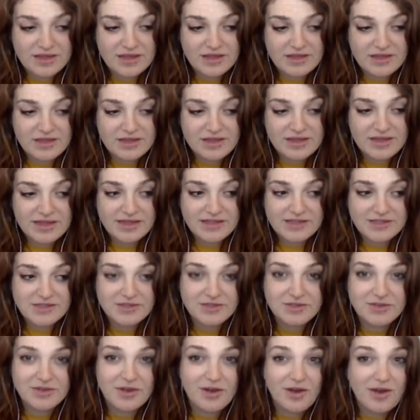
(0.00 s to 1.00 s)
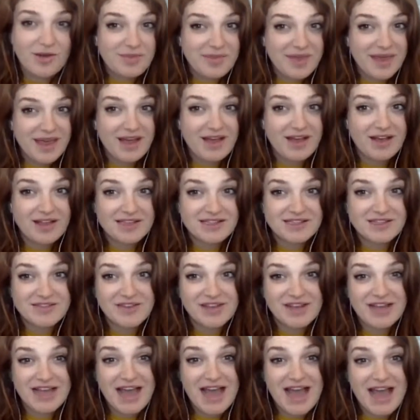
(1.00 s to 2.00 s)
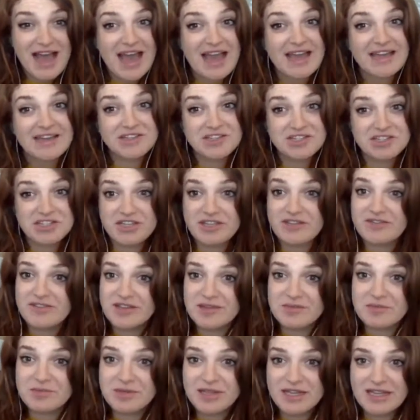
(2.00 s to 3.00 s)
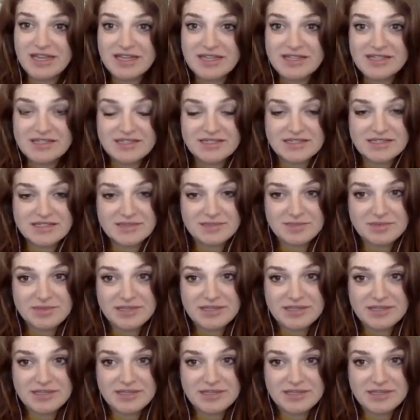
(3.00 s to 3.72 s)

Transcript: the kids who grow up there, and it's a very high achieving place,